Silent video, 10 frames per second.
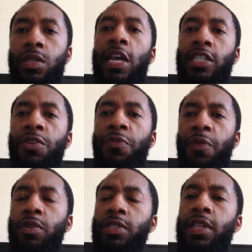that's the
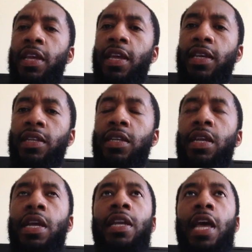first thing.
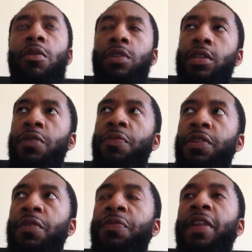Now the
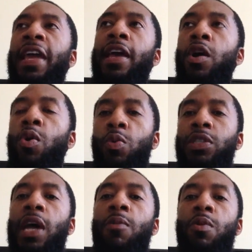flail,
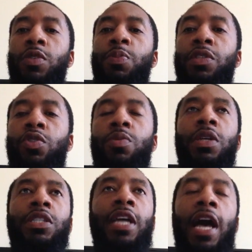which I won't spend too
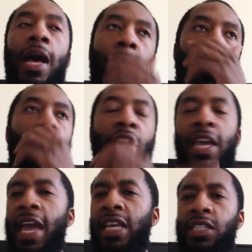much time on, it
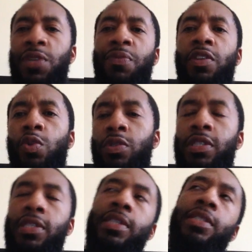has different
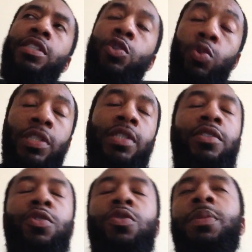uses.
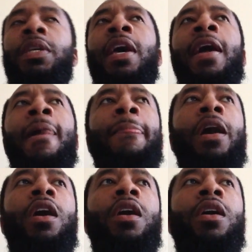Excuse me.
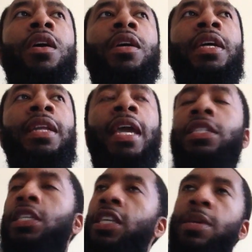In
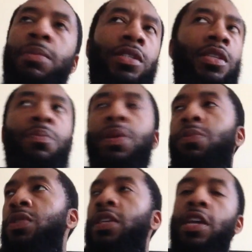ancient Kemet, some
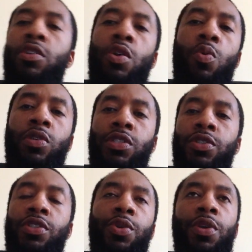people say it's
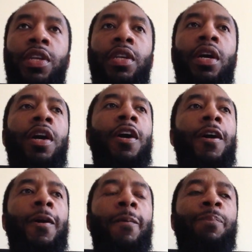certain
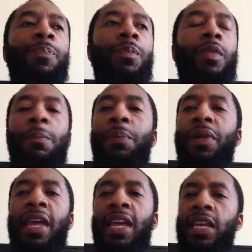
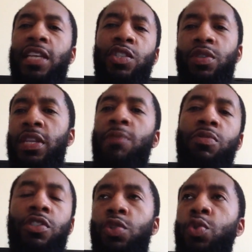plant that they
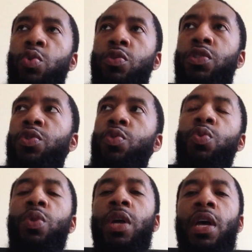was used
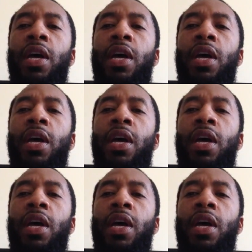to